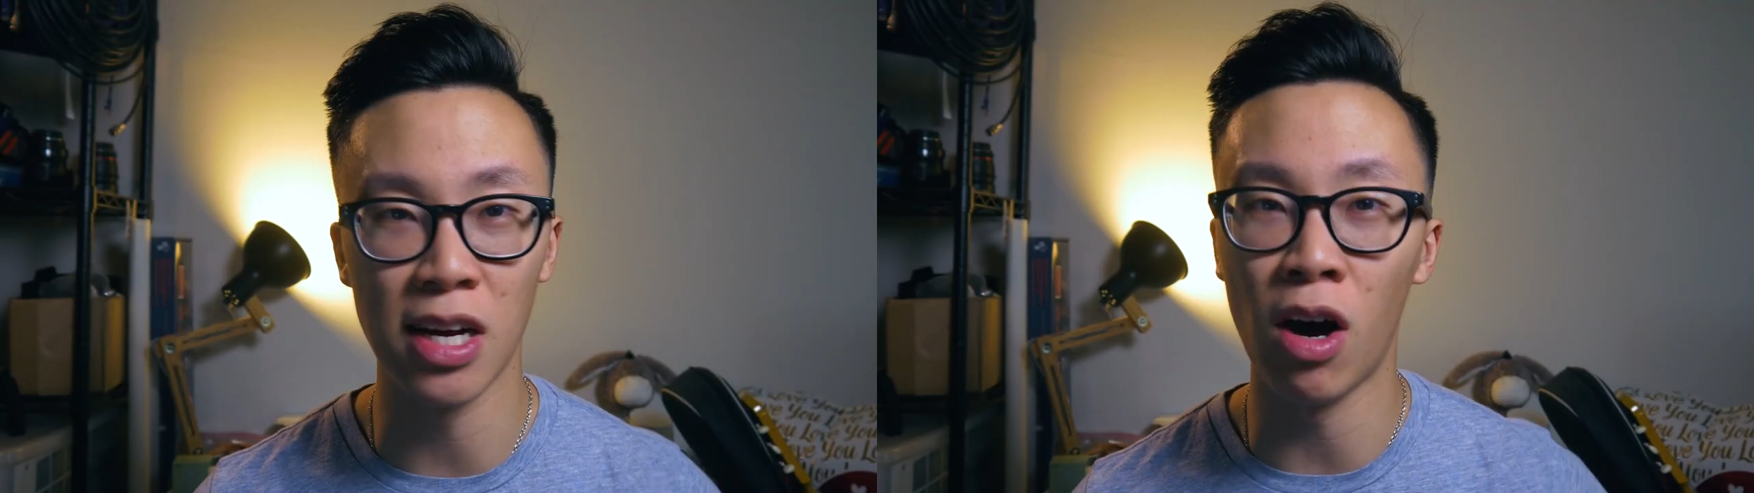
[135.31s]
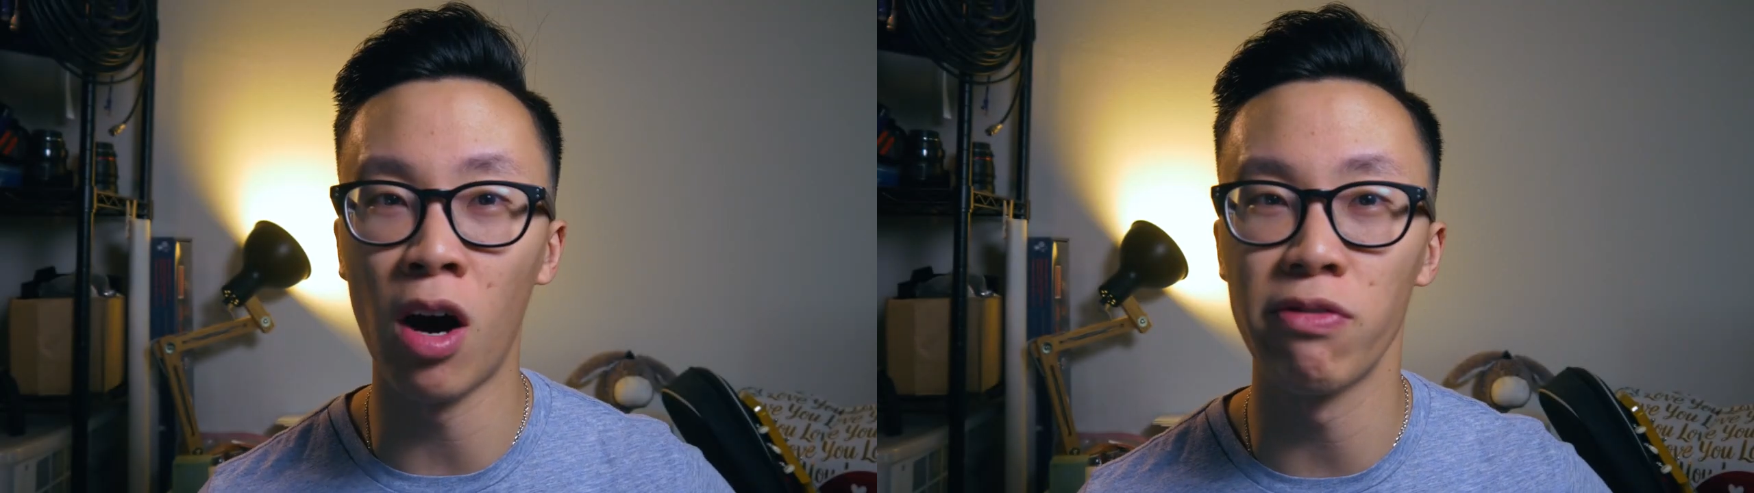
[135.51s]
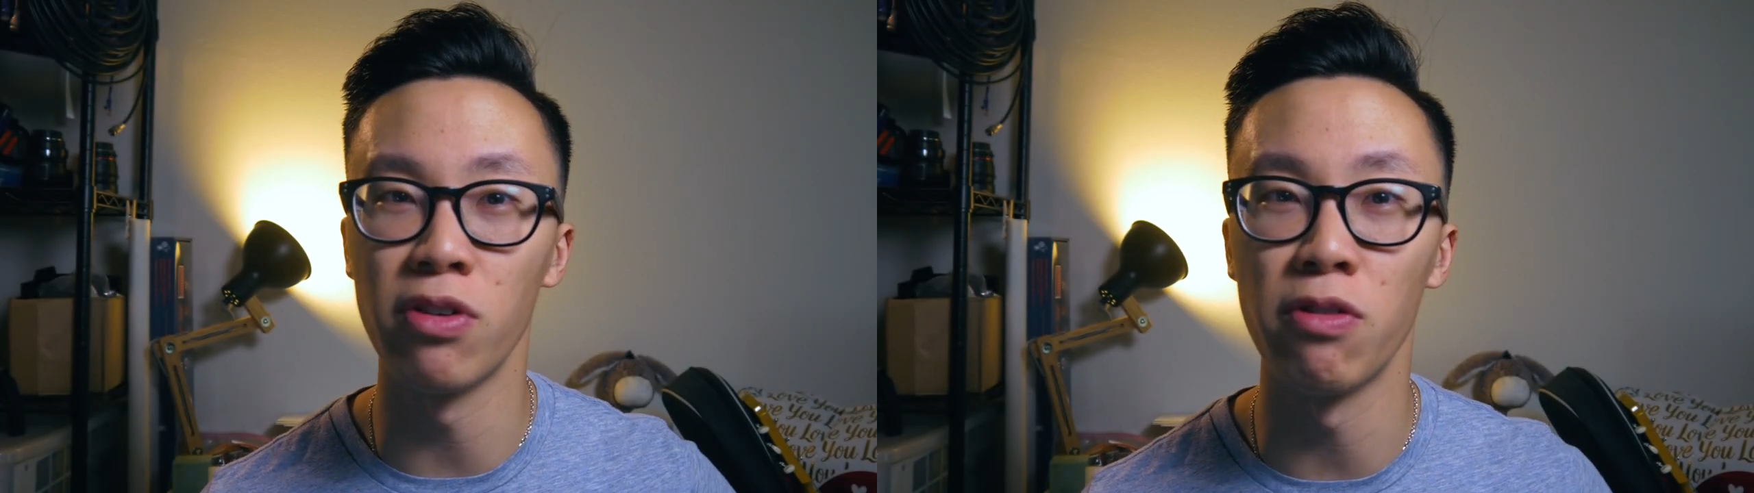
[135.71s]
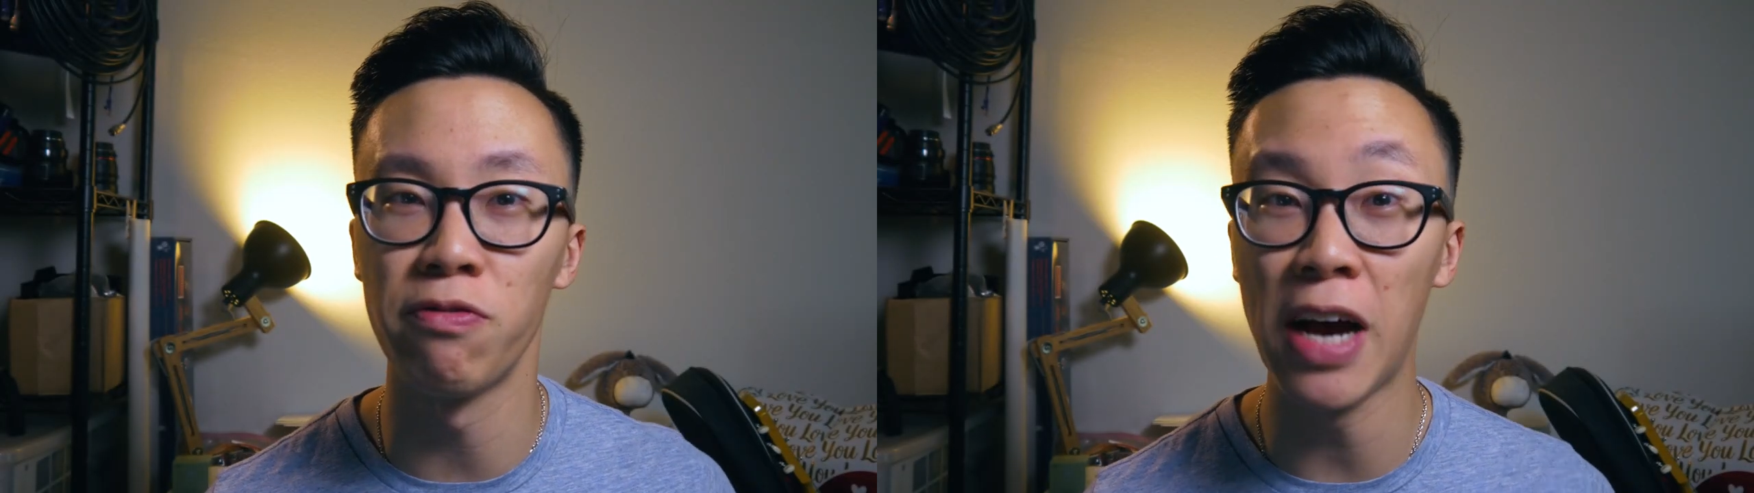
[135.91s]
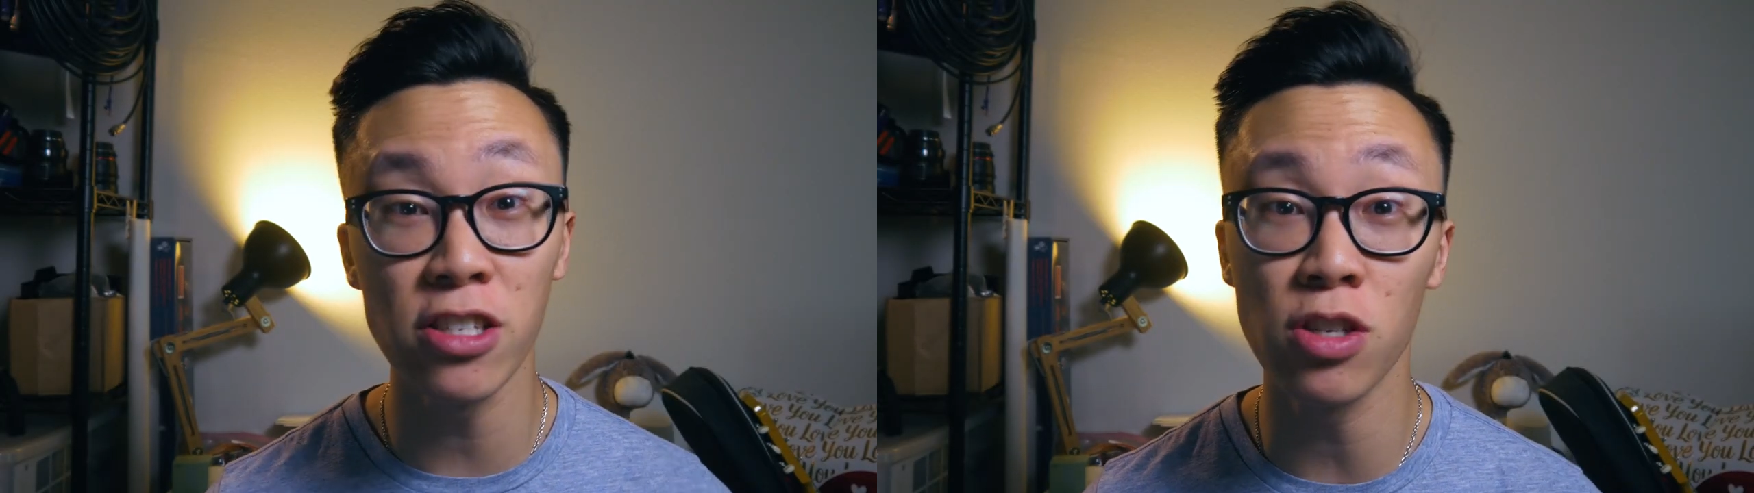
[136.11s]
that offer
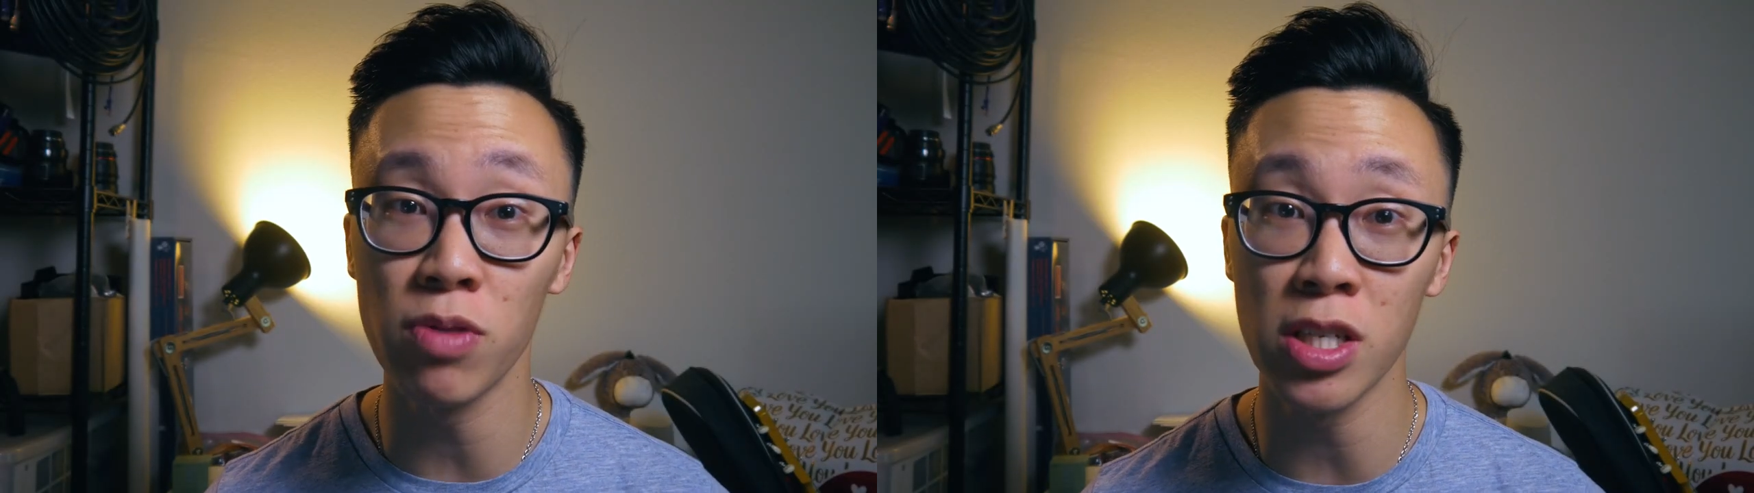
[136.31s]
faster